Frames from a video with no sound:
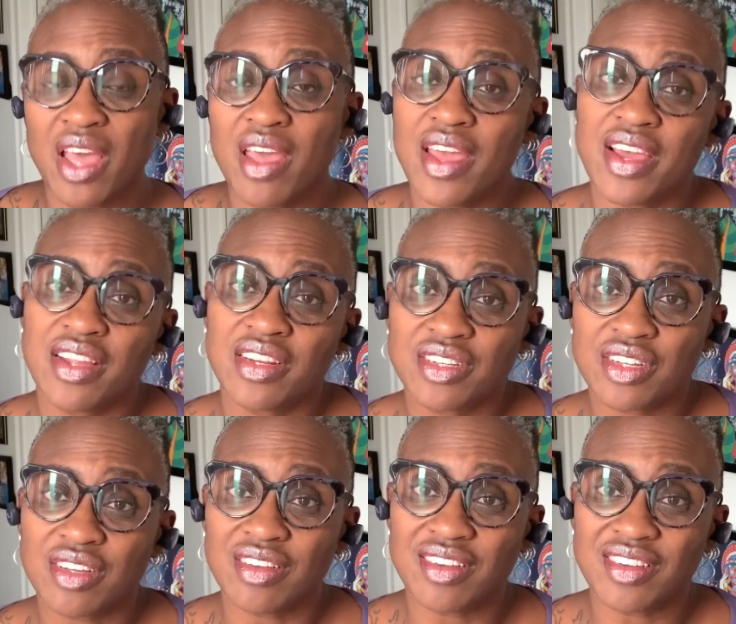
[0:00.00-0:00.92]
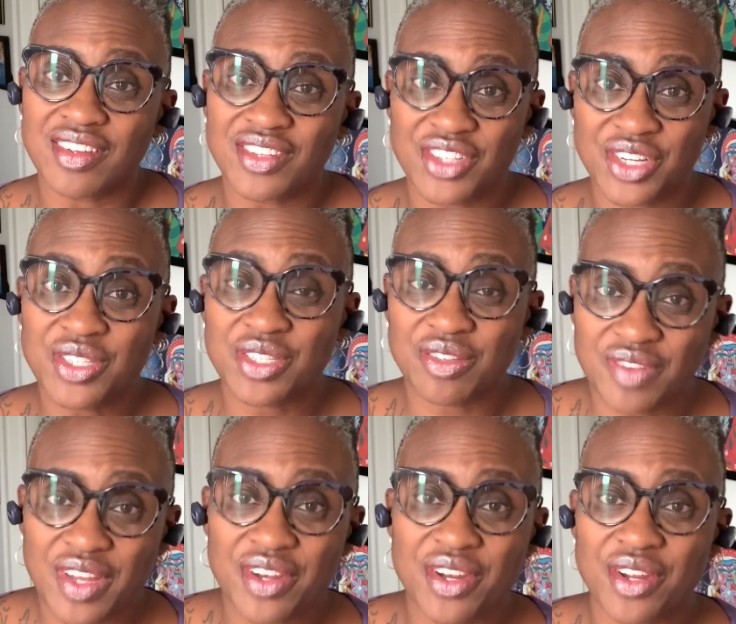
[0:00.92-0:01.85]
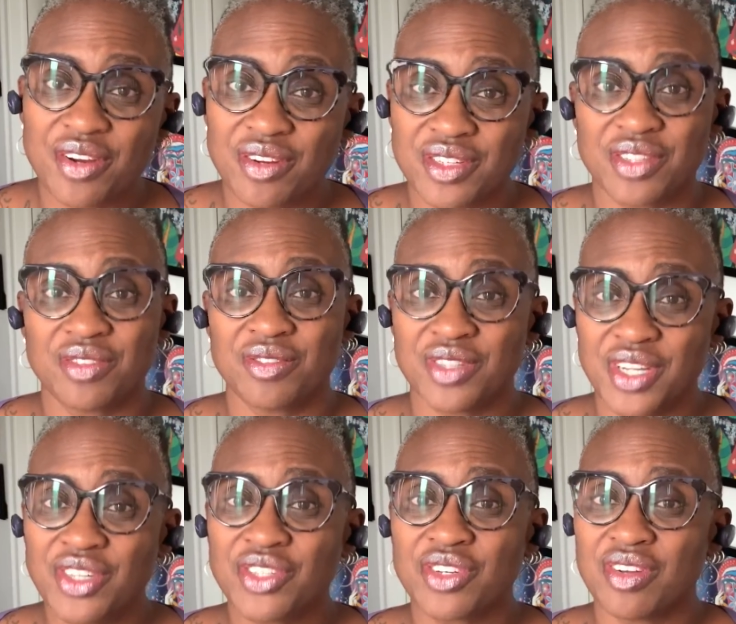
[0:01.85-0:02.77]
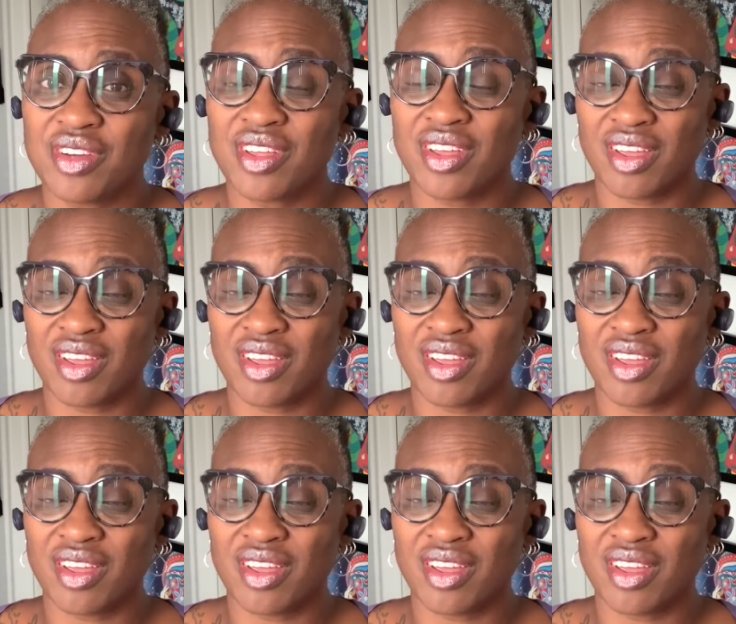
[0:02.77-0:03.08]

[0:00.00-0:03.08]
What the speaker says: and she is defending her dissertation